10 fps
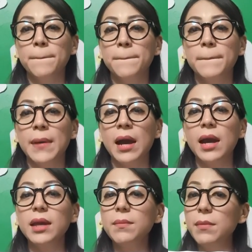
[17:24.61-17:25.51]

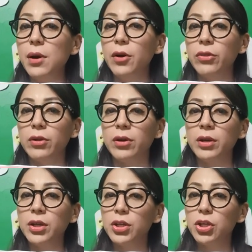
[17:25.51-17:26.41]
My
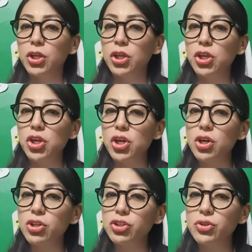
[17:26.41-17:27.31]
mother
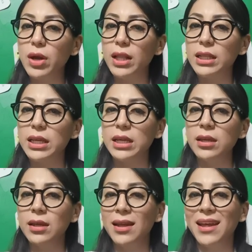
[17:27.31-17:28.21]

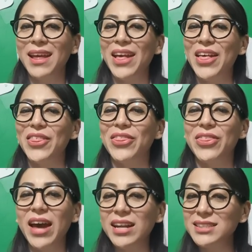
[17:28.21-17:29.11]
usually
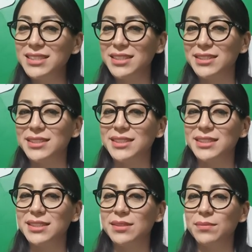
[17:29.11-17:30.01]

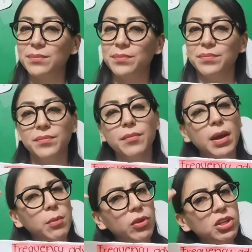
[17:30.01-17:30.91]
dances.
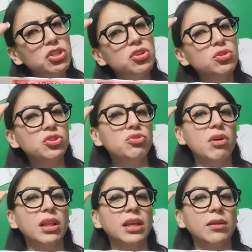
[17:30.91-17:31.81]
My mother
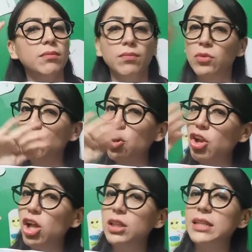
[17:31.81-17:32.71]
usually, not
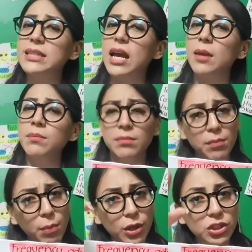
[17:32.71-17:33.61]
all the time,
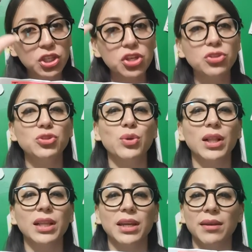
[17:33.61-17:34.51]
but
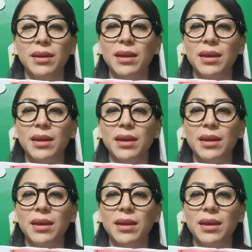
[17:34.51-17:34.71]
usually.